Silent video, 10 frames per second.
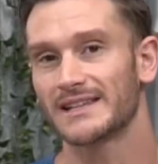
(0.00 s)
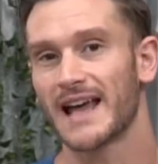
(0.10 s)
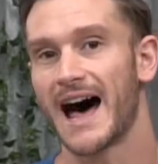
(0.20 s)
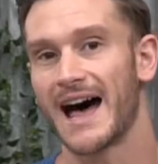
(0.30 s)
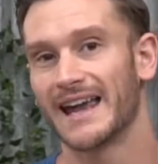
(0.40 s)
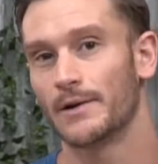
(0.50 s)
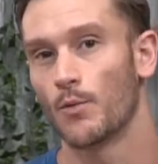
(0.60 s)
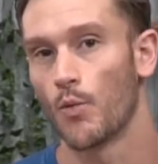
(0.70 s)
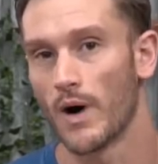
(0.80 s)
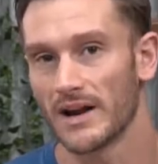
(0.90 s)
is high
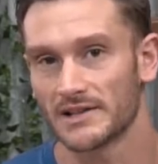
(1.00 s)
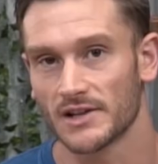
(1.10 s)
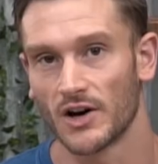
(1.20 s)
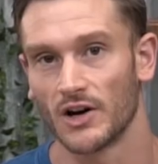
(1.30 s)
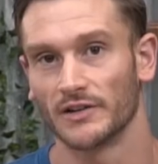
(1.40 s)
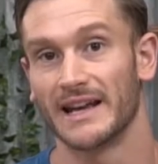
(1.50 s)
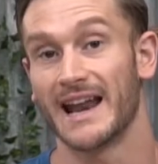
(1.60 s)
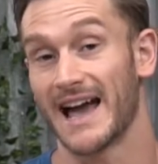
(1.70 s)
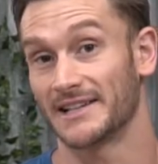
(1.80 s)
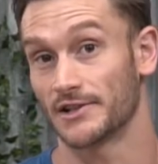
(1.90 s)
in what is called an
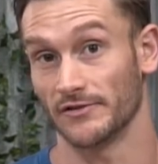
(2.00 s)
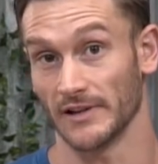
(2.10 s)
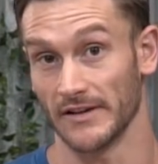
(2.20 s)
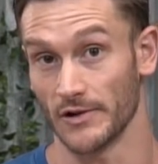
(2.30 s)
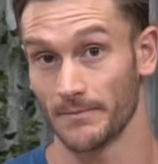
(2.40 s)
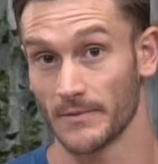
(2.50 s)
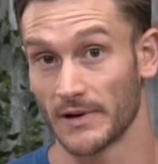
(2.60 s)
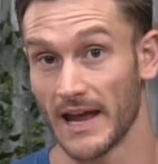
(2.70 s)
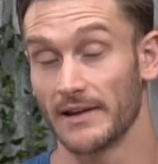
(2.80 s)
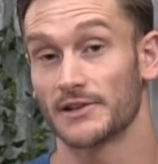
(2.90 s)
isoflavone,
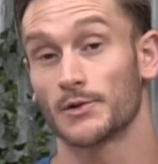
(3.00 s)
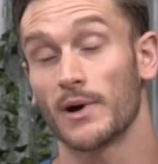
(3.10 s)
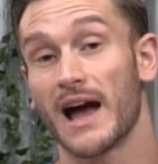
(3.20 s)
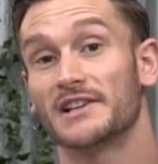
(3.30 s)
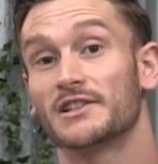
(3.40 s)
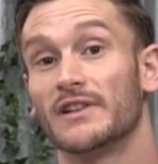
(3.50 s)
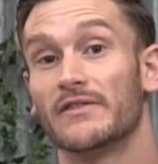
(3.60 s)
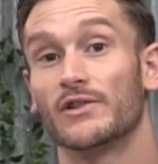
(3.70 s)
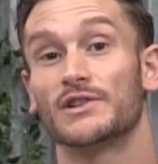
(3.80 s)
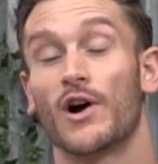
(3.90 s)
okay? Soy
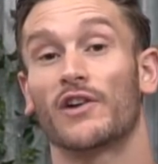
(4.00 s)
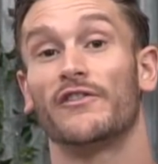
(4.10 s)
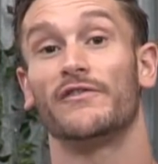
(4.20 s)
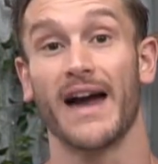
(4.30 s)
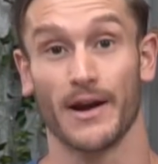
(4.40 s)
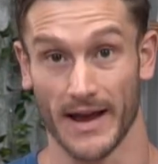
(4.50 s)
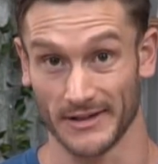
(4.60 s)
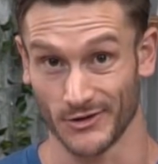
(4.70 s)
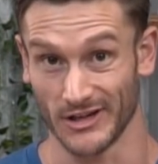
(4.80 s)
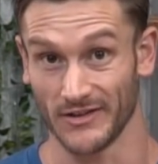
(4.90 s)
isoflavones are
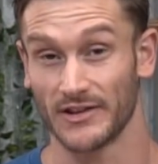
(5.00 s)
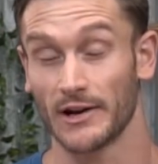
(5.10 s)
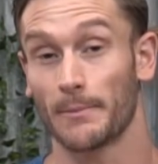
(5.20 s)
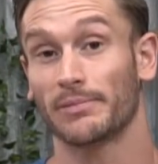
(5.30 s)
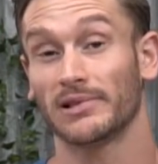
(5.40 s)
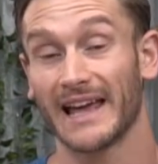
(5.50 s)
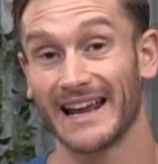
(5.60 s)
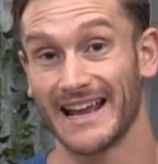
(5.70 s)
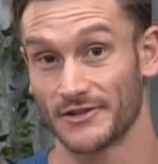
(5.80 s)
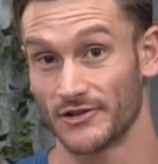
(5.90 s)
phytoestrogens. They're
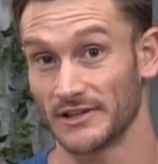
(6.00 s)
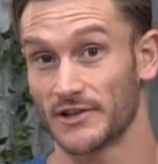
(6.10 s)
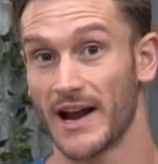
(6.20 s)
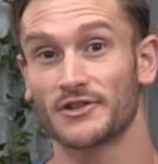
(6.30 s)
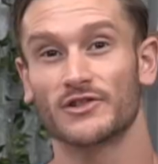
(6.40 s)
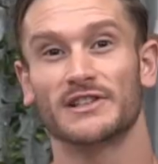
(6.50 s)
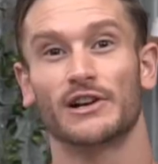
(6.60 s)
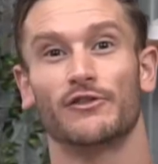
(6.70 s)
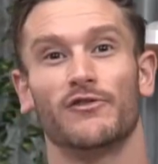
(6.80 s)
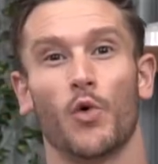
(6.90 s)
plant estrogens. They're estrogens
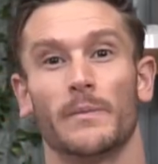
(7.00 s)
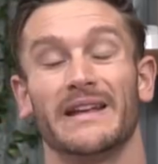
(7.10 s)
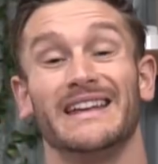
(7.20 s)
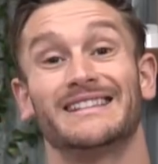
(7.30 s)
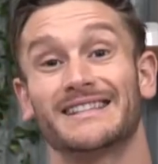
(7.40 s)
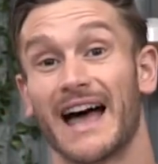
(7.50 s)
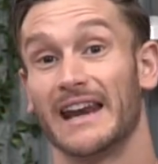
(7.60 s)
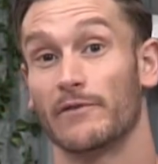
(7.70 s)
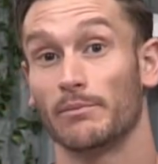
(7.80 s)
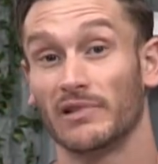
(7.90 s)
that are formed
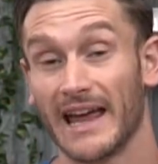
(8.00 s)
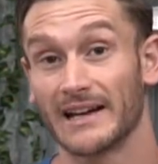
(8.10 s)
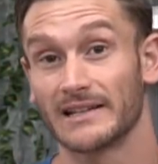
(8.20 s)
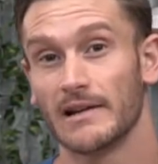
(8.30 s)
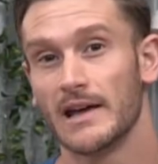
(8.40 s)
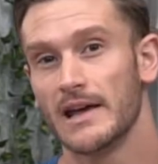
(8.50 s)
inside of a plant.